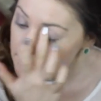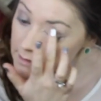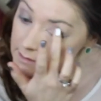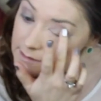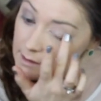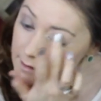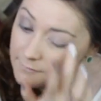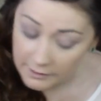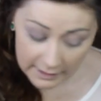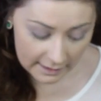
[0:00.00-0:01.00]
it's kind of
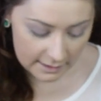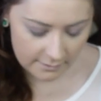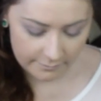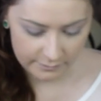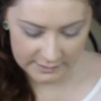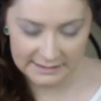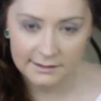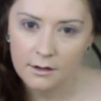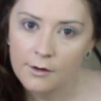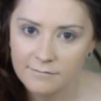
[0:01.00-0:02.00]
okay. There's a
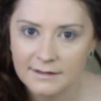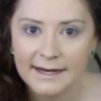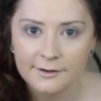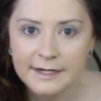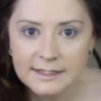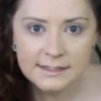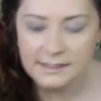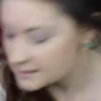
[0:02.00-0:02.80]
lot of layering to